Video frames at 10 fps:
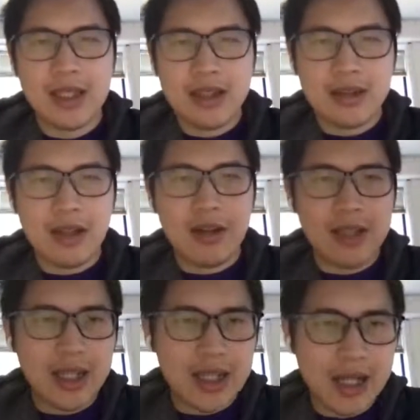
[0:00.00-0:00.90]
So
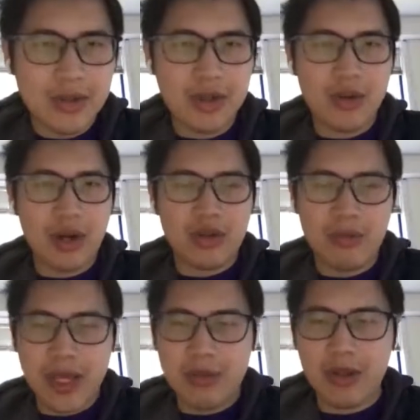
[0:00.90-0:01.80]
in a nutshell, we want to
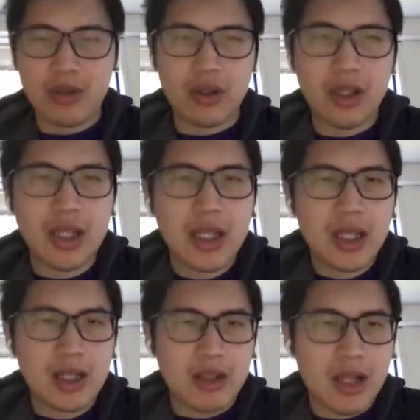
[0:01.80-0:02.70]
be able to
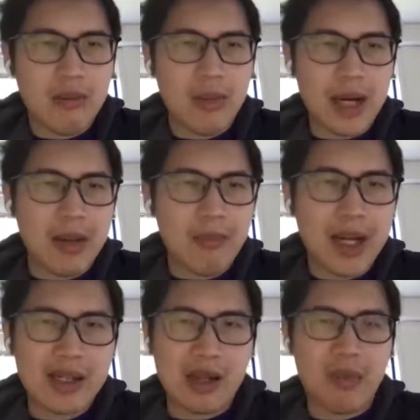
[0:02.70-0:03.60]
combine
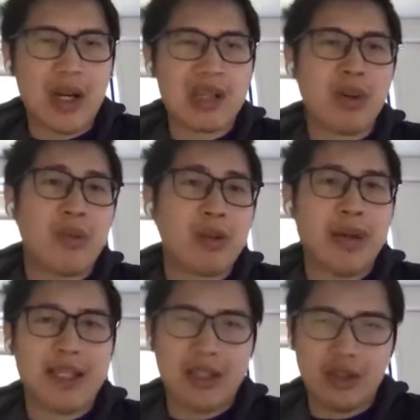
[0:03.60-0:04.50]
billions of possible
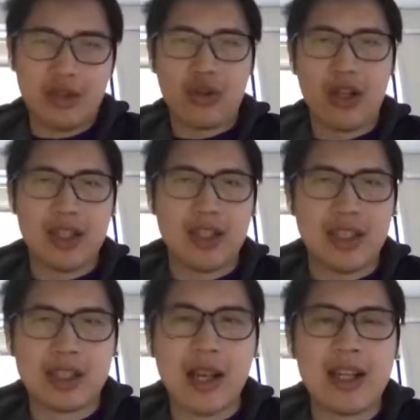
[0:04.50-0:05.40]
optimization
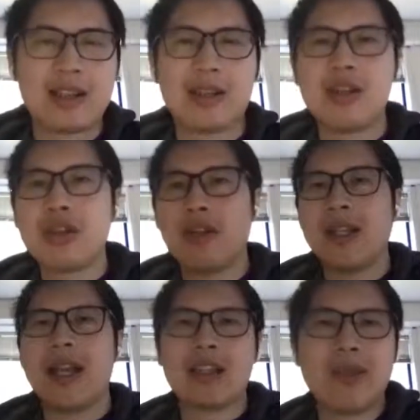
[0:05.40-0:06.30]
choices and search over
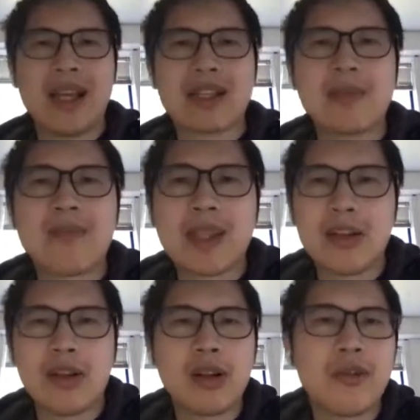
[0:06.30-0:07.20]
that space in
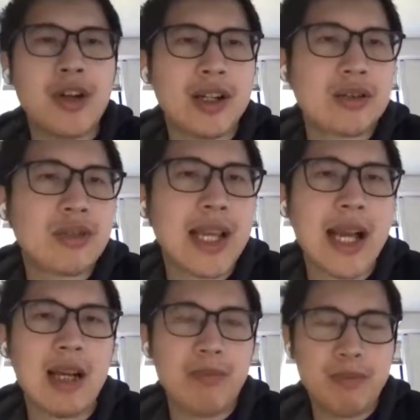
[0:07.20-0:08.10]
order for us to
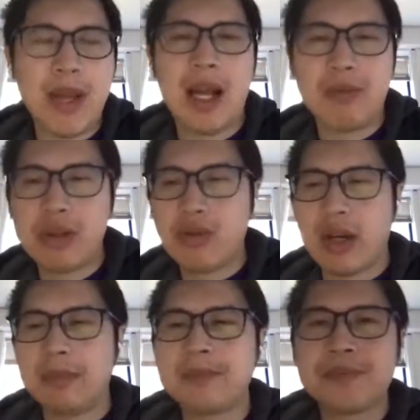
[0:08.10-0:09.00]
get a better program.